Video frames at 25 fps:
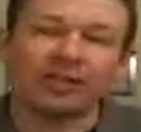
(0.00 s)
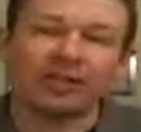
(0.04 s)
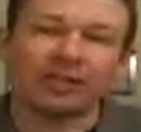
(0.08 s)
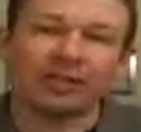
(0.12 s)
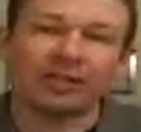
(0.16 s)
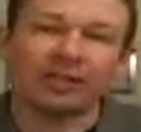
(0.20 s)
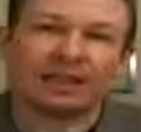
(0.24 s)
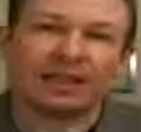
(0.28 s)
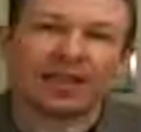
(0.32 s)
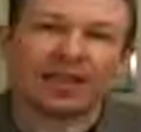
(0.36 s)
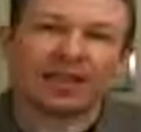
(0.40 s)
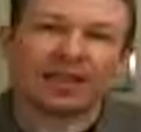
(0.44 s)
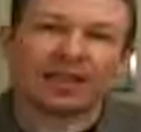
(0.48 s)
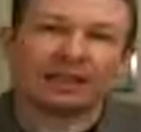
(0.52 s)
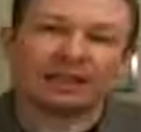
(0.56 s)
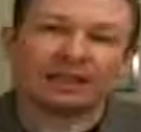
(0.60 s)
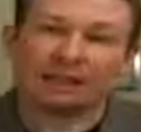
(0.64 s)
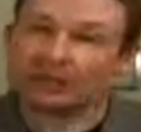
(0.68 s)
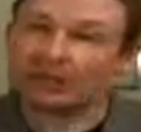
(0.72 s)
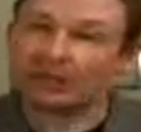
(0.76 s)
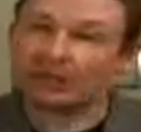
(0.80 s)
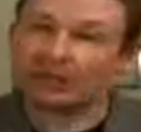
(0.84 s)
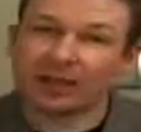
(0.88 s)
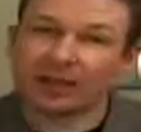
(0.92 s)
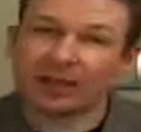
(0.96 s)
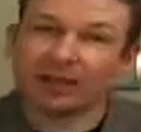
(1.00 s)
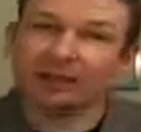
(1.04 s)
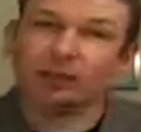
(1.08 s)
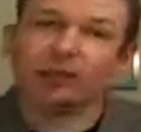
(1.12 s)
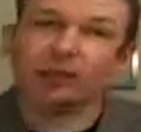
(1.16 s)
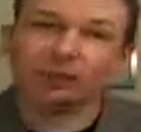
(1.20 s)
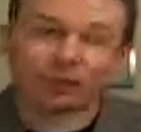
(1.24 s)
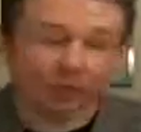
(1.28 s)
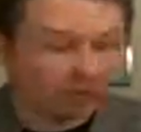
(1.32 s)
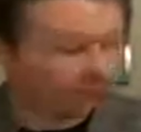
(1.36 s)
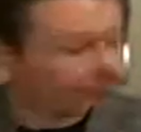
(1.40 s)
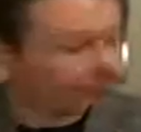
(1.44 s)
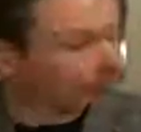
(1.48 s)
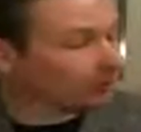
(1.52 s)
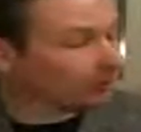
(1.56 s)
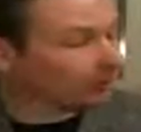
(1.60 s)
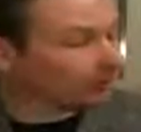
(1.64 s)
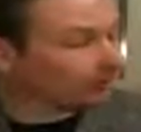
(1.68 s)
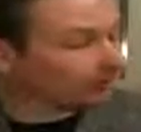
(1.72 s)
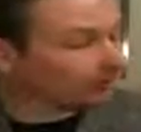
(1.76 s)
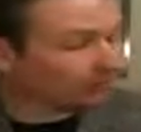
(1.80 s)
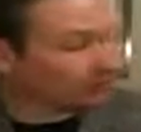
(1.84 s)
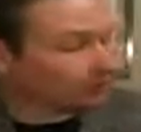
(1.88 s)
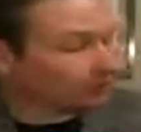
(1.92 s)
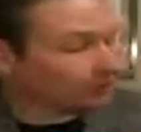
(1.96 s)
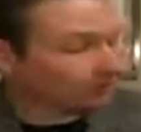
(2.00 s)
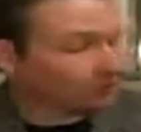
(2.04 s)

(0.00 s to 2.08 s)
that is available to you.